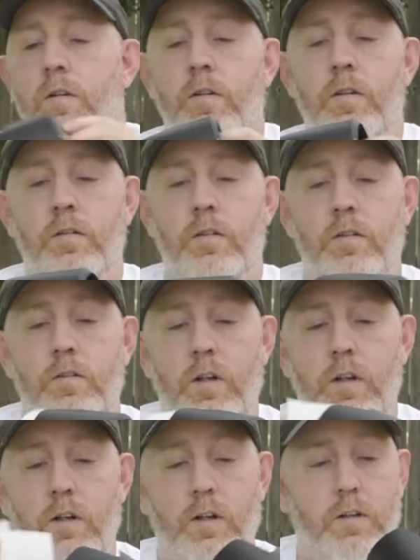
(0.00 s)
This is
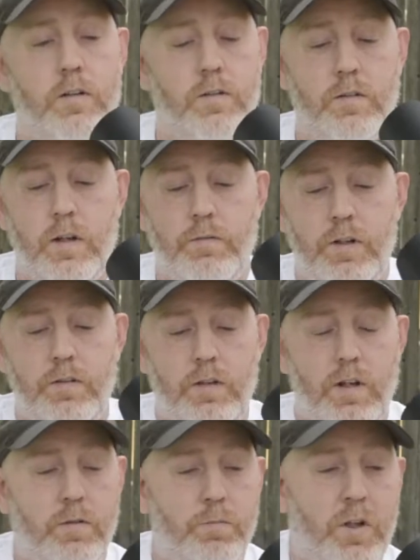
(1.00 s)

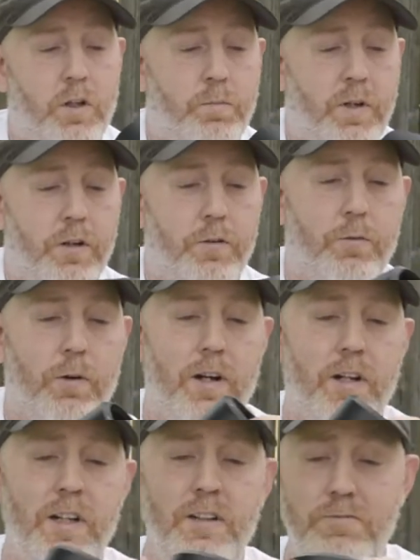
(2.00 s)
77mm
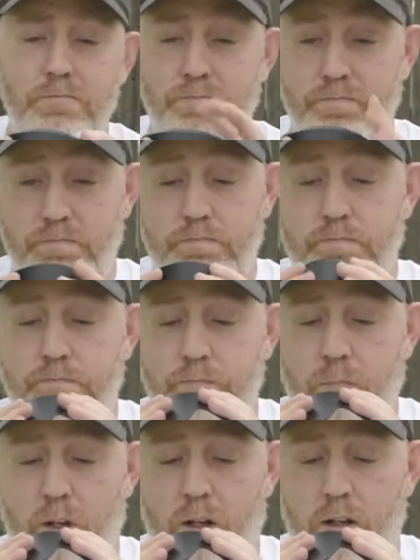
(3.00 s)
threading.
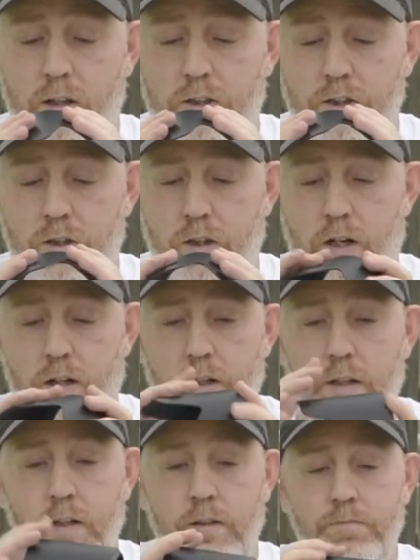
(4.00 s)
It should lock
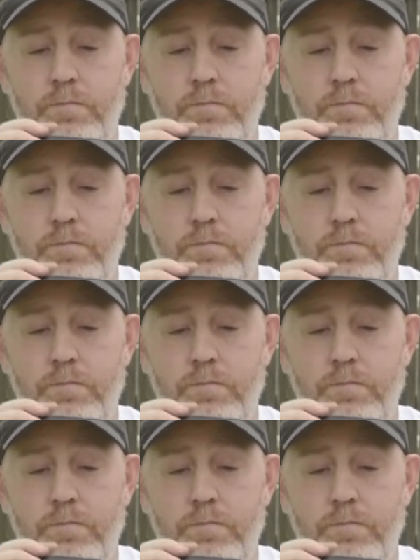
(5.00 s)
in.